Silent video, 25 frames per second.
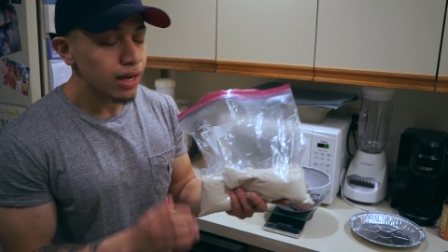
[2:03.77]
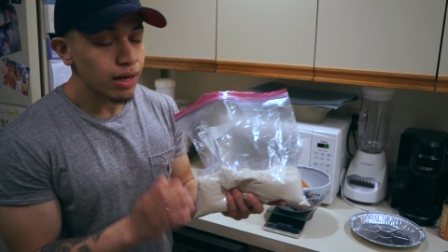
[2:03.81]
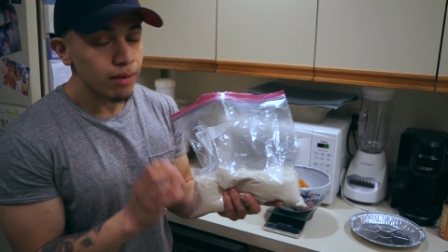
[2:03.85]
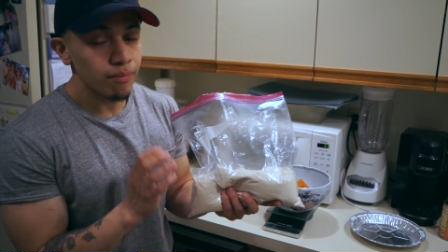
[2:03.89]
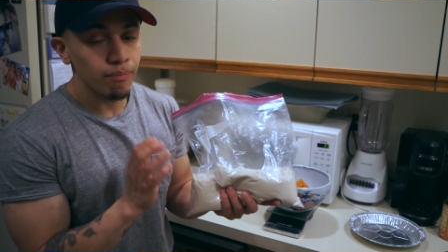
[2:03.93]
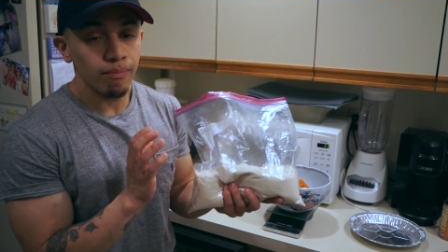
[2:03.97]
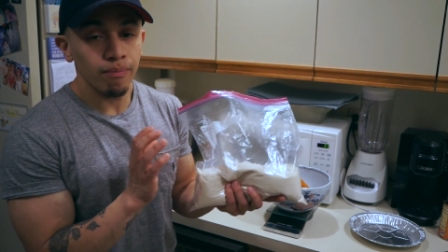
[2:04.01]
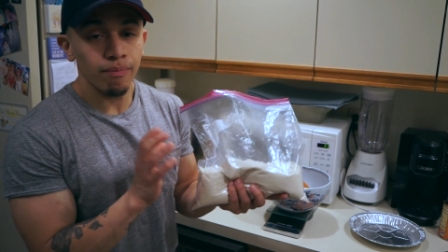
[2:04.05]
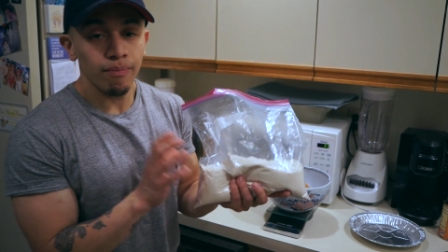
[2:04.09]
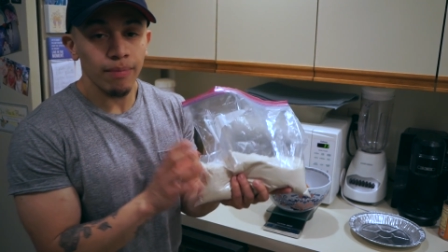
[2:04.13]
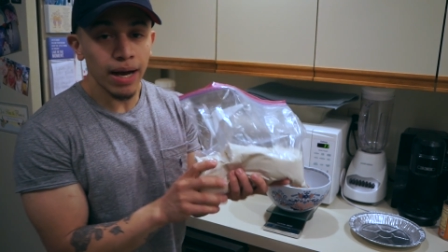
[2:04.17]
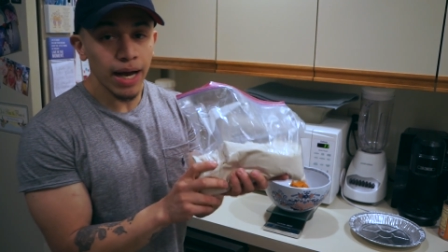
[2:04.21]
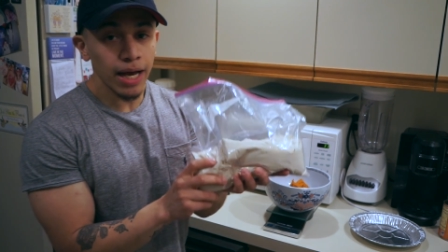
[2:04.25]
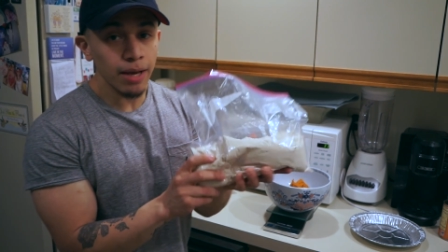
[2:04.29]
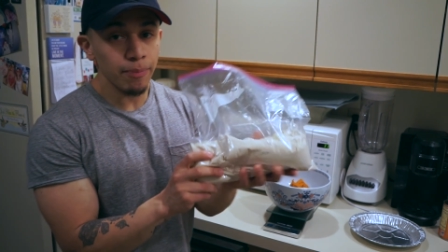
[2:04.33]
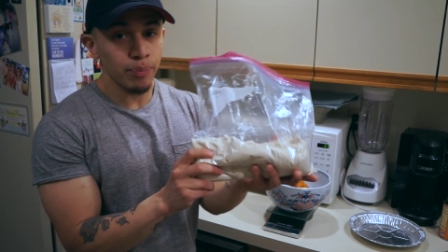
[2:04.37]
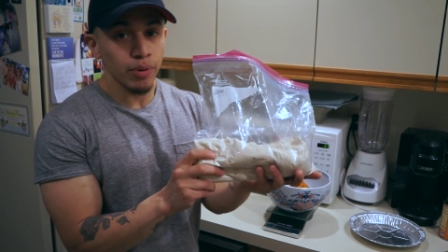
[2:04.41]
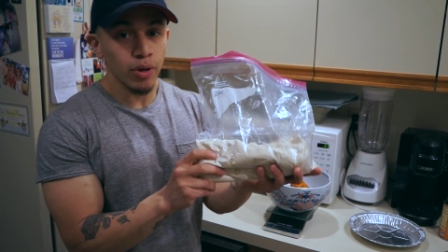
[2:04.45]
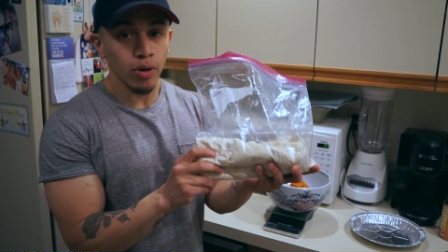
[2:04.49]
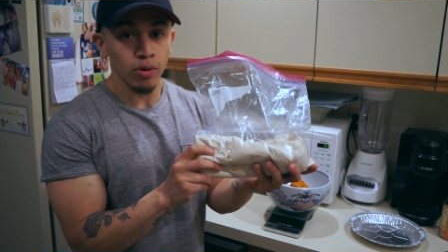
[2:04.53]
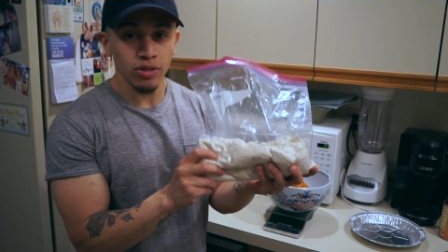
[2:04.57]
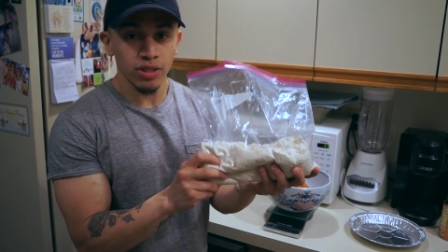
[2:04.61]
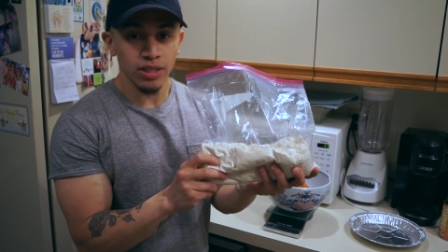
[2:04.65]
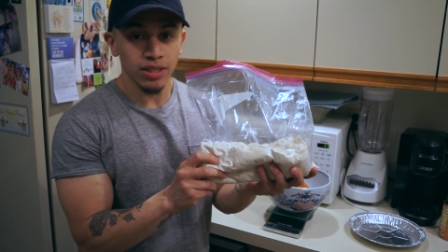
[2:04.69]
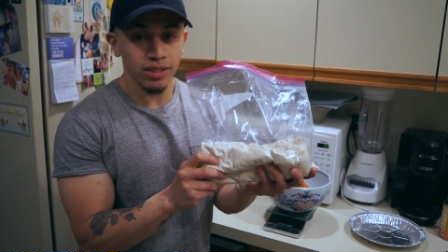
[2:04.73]
My
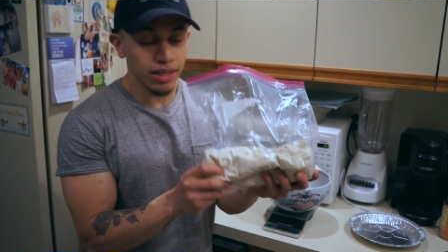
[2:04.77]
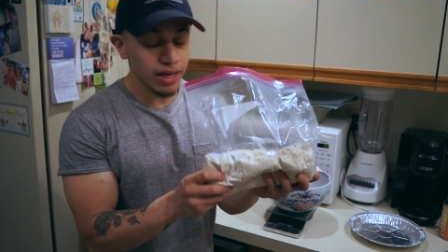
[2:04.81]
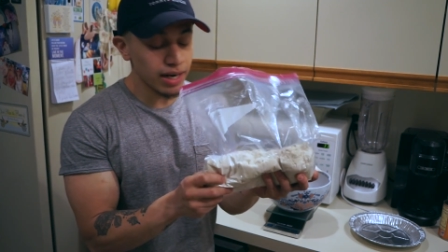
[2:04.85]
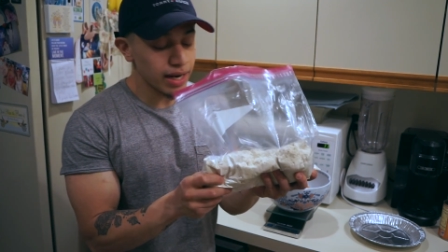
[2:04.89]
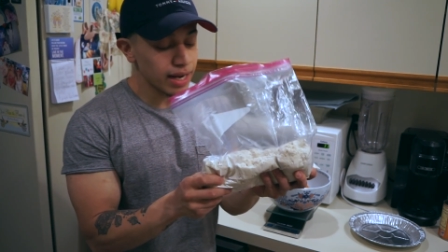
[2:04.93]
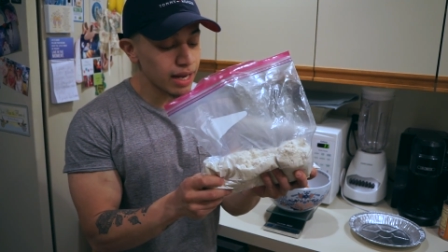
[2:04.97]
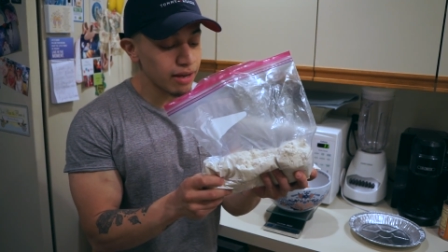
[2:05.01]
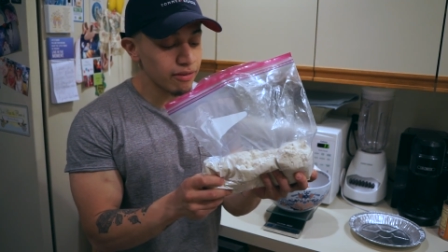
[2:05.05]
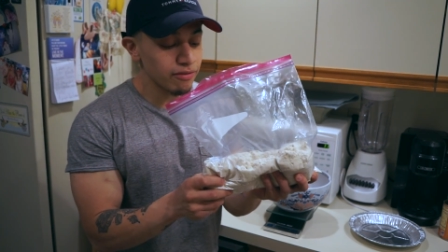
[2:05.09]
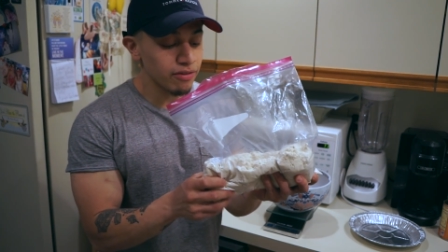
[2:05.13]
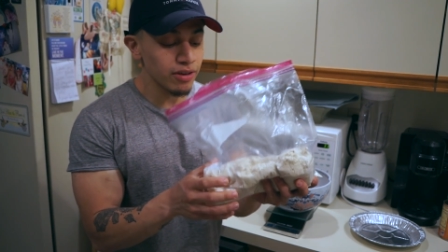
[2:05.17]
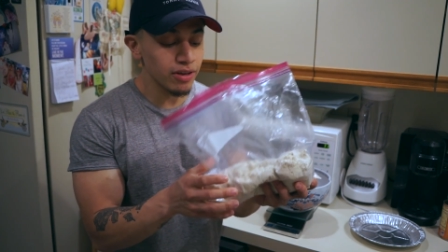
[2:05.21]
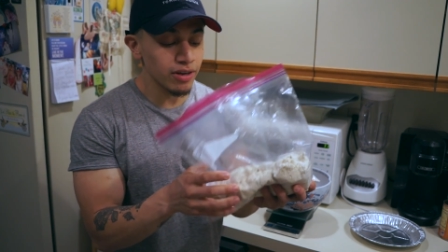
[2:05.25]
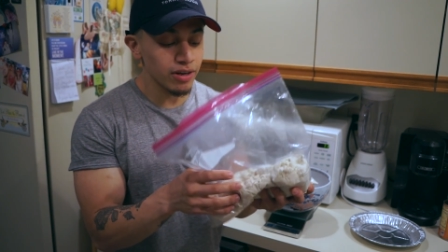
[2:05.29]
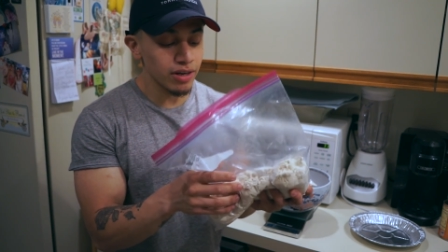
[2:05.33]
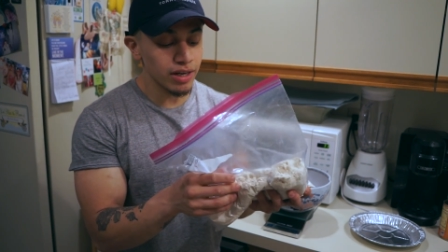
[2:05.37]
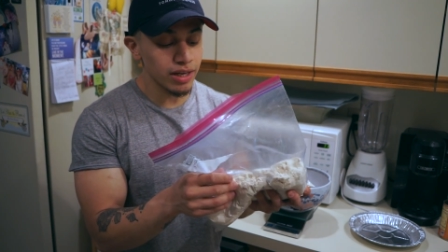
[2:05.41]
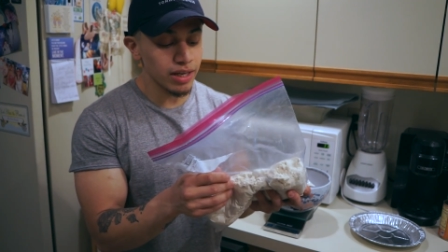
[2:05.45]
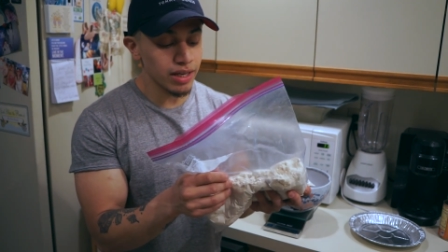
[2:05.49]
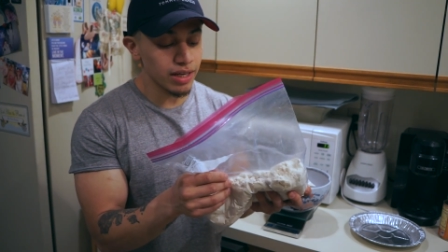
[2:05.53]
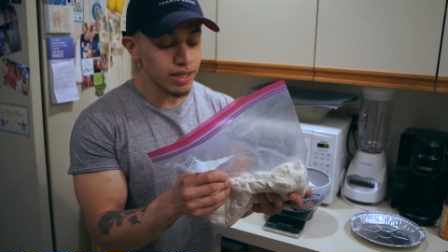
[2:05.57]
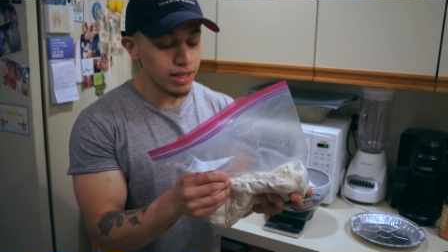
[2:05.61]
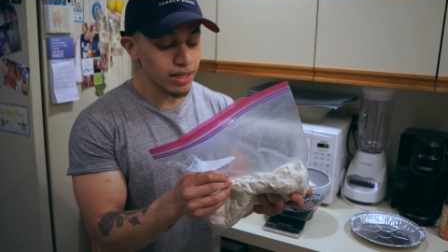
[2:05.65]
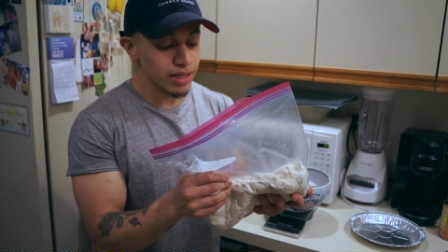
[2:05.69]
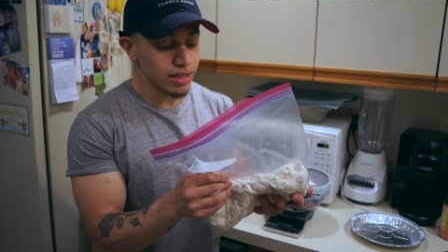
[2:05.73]
protein that I have here
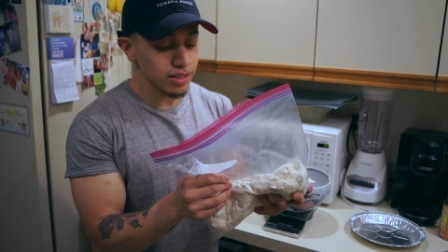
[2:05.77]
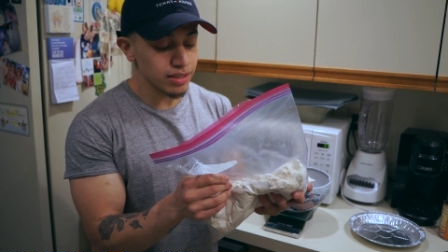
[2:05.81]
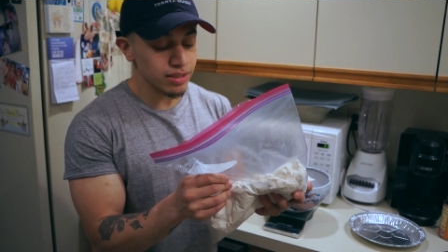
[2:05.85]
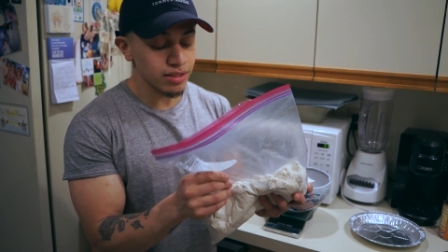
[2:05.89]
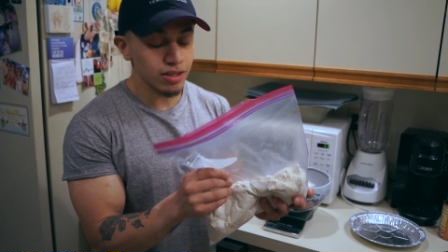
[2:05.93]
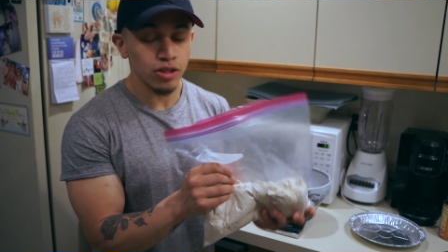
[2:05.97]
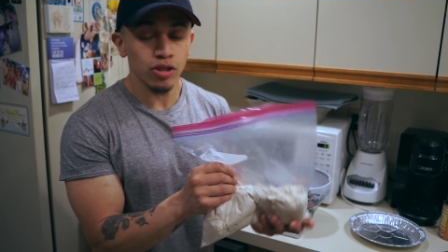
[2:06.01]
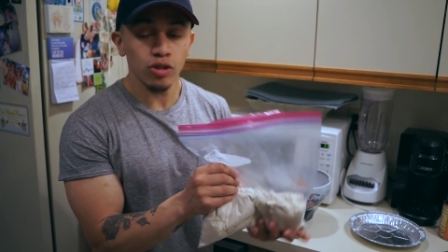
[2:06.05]
is the